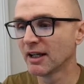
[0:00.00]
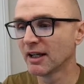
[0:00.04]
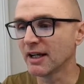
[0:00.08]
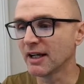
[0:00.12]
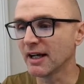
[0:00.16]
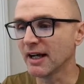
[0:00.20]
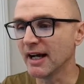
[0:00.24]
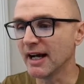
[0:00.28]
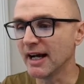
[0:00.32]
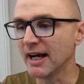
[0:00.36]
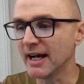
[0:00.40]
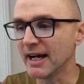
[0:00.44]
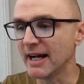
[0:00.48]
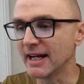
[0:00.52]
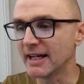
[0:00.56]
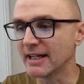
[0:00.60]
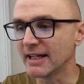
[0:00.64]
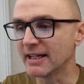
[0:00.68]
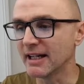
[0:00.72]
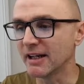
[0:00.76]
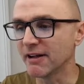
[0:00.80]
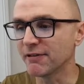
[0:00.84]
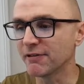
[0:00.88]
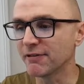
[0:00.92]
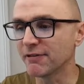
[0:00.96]
And
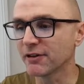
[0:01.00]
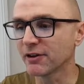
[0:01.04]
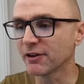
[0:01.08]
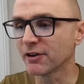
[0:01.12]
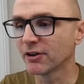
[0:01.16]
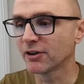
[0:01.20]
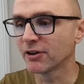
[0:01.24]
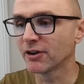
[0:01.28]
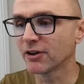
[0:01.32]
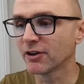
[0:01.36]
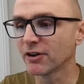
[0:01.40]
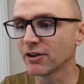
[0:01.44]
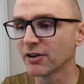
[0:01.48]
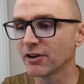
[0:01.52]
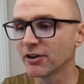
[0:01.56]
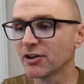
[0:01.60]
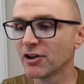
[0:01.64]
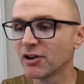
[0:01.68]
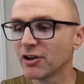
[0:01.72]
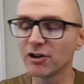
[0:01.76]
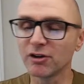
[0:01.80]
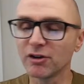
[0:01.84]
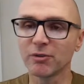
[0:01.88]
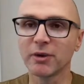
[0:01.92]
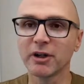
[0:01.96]
if you're
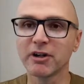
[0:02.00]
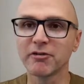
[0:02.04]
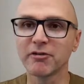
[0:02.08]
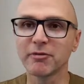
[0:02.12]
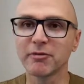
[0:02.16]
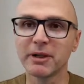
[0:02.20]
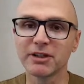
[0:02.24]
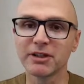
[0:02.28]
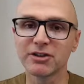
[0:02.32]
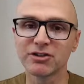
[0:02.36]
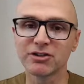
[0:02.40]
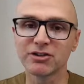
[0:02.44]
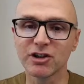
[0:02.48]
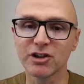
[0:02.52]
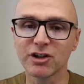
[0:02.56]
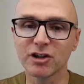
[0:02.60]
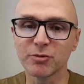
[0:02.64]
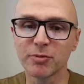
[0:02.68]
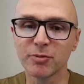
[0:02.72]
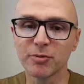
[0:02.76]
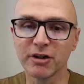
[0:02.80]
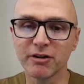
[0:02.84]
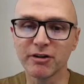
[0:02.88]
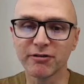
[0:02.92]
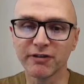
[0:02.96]
not one of my students
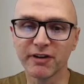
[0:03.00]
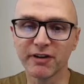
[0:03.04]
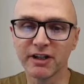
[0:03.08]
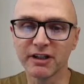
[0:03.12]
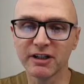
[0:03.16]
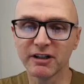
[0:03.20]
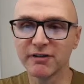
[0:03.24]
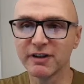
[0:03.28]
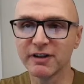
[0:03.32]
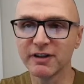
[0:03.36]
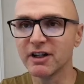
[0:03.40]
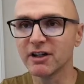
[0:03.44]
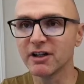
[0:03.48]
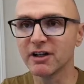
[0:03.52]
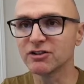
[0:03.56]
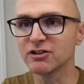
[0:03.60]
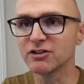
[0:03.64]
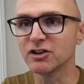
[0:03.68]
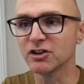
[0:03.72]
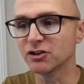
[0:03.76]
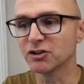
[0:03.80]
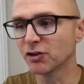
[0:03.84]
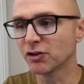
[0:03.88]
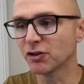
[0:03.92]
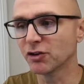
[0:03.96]
but you find the videos
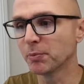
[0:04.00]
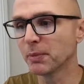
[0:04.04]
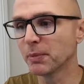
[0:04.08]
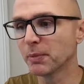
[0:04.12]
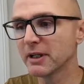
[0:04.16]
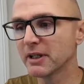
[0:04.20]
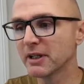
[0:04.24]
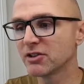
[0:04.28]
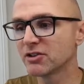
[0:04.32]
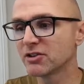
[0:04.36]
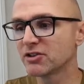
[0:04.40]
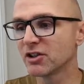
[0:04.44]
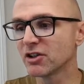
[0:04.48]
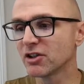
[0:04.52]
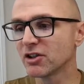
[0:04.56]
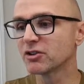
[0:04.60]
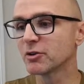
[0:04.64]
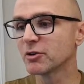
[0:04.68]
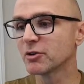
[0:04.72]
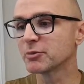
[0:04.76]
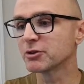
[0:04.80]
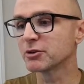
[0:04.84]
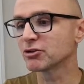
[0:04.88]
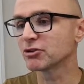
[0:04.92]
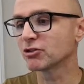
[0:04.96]
useful, please do
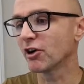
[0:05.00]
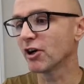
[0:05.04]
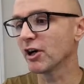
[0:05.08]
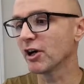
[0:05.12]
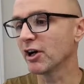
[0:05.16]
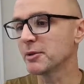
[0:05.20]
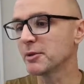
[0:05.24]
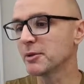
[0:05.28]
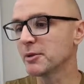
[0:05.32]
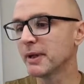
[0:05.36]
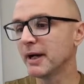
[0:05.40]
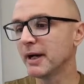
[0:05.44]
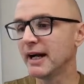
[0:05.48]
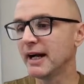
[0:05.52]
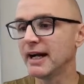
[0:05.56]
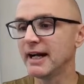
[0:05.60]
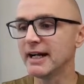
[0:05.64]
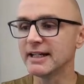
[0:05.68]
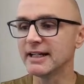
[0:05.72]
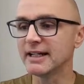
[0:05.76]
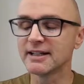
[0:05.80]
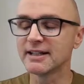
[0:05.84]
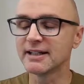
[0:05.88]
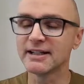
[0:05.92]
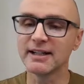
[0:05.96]
subscribe
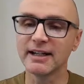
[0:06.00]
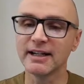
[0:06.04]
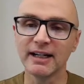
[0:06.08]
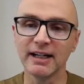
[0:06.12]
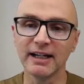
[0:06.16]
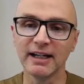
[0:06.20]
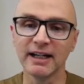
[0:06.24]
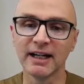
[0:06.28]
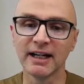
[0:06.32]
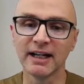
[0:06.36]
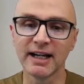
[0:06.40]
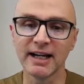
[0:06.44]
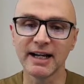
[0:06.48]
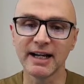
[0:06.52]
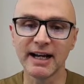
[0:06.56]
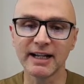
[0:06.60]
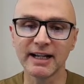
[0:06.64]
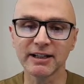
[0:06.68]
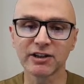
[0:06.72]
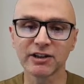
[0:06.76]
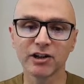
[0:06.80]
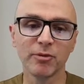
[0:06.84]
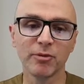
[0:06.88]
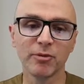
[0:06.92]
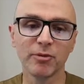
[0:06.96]
and add
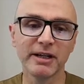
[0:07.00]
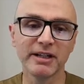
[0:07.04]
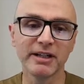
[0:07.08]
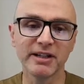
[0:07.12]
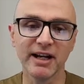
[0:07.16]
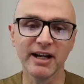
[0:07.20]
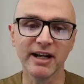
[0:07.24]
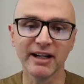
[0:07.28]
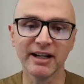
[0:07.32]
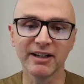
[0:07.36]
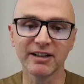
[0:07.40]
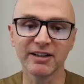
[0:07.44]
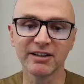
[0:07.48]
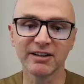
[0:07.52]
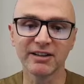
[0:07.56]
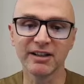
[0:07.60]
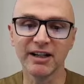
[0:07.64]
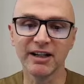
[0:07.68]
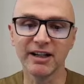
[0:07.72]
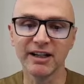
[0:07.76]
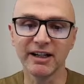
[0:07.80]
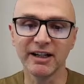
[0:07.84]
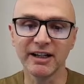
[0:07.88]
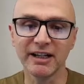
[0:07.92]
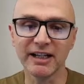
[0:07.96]
a comment. And
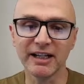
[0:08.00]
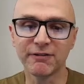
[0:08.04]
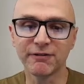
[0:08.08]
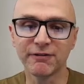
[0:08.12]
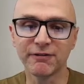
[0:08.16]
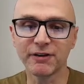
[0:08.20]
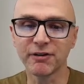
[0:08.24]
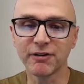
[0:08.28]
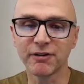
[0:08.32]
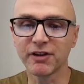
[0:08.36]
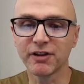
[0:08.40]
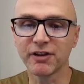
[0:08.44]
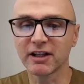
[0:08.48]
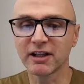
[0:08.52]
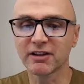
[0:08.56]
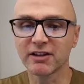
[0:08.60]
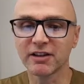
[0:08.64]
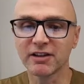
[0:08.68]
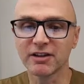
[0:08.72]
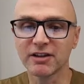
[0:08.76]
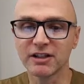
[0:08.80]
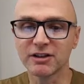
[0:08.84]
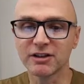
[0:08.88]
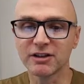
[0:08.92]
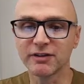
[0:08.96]
if you think
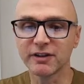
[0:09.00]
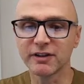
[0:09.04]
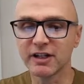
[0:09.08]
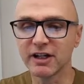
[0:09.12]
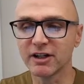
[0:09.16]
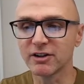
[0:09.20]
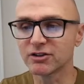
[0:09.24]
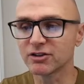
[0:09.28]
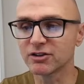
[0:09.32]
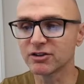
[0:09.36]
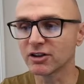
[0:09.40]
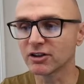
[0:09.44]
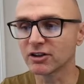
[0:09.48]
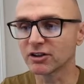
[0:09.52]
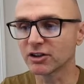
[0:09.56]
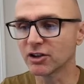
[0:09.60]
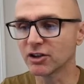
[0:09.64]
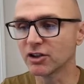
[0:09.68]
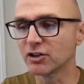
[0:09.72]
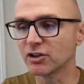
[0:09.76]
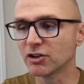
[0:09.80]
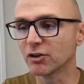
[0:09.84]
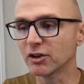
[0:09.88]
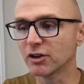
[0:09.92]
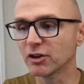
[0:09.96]
that these videos are
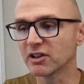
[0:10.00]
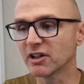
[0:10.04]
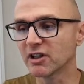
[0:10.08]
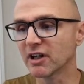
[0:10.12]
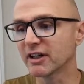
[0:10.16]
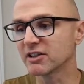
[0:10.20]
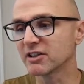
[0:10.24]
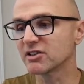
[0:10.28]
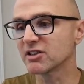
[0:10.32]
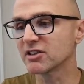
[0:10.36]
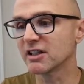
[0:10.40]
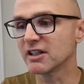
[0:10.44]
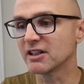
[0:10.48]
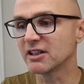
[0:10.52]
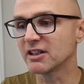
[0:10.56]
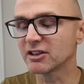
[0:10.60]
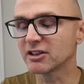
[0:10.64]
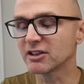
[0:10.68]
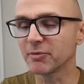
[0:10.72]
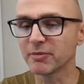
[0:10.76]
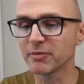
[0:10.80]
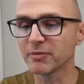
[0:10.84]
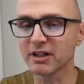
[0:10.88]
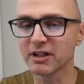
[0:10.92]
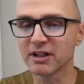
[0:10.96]
good or you'd like to see
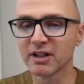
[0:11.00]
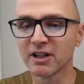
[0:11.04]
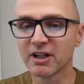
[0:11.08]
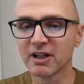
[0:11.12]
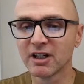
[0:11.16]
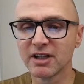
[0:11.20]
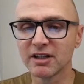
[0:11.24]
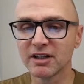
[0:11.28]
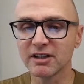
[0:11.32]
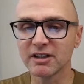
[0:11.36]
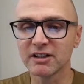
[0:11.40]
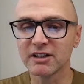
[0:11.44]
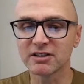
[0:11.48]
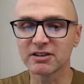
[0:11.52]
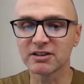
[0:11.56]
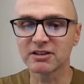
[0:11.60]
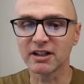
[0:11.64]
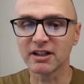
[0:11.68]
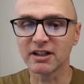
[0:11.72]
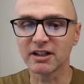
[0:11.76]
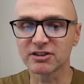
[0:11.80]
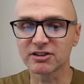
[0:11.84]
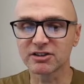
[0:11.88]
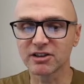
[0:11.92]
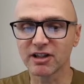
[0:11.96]
something that's
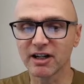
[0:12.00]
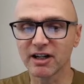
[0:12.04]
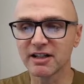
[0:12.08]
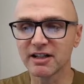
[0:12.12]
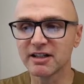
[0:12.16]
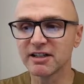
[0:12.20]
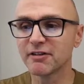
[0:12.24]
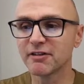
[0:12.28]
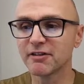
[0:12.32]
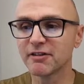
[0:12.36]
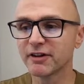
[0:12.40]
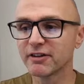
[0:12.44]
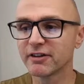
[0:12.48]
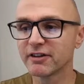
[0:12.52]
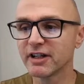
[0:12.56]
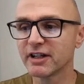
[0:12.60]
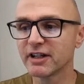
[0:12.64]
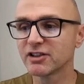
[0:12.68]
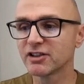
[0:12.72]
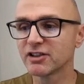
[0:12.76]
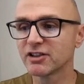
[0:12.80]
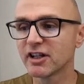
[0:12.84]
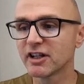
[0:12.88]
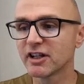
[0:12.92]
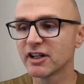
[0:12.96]
slightly different,
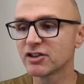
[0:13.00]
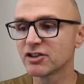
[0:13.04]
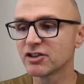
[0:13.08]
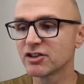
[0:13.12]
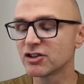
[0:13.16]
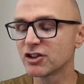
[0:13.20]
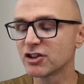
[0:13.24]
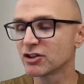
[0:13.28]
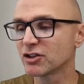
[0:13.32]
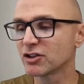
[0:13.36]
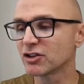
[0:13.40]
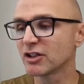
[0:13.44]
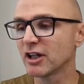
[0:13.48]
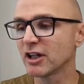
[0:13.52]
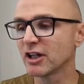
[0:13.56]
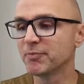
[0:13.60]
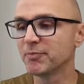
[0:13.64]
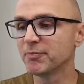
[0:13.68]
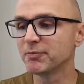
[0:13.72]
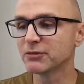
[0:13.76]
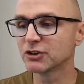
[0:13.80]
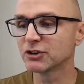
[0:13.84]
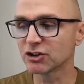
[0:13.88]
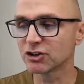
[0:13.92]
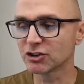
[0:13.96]
then just
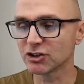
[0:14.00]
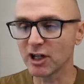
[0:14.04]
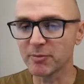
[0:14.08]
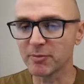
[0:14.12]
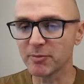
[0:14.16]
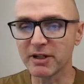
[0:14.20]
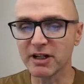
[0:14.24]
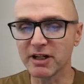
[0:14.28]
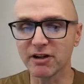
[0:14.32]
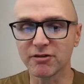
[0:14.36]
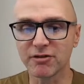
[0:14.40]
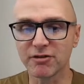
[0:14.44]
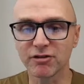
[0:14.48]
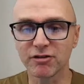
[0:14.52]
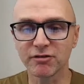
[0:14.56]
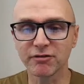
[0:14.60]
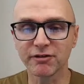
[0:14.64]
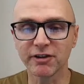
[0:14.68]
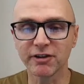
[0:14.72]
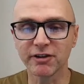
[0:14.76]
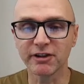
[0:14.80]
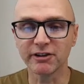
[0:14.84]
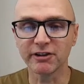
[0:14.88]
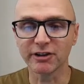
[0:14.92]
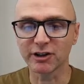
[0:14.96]
let me know
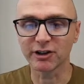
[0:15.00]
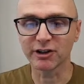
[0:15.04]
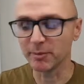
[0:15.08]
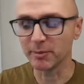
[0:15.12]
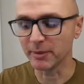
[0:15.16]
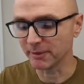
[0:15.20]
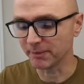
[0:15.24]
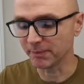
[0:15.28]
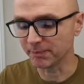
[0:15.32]
via a comment.